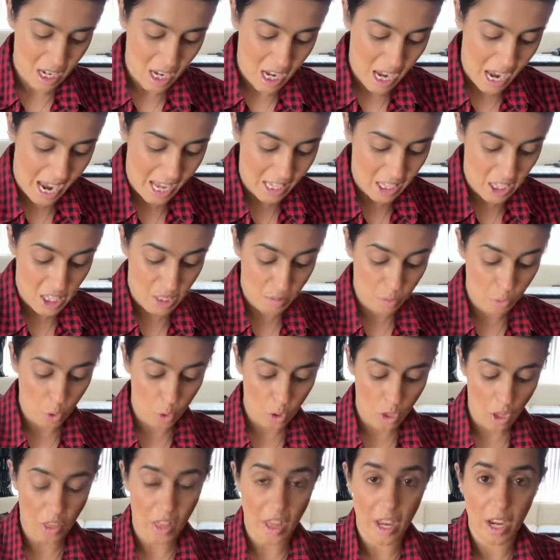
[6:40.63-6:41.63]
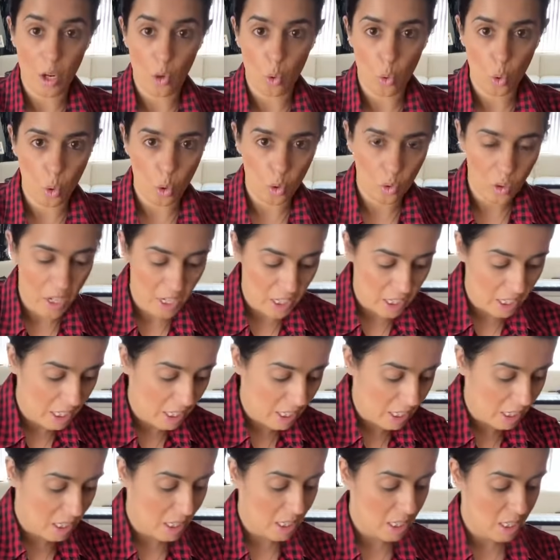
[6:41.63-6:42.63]
and smoother than it already
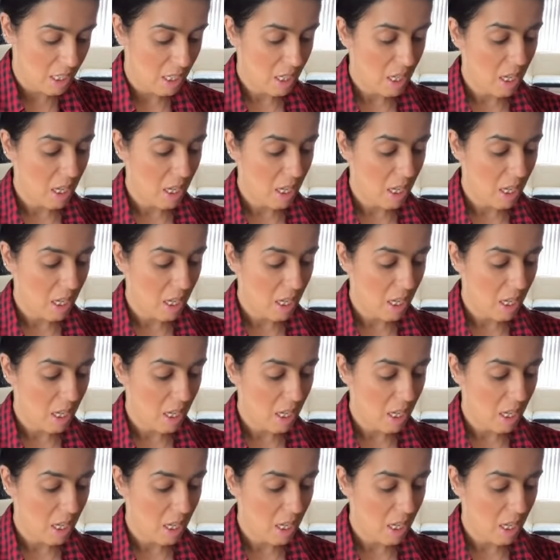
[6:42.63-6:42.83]
is.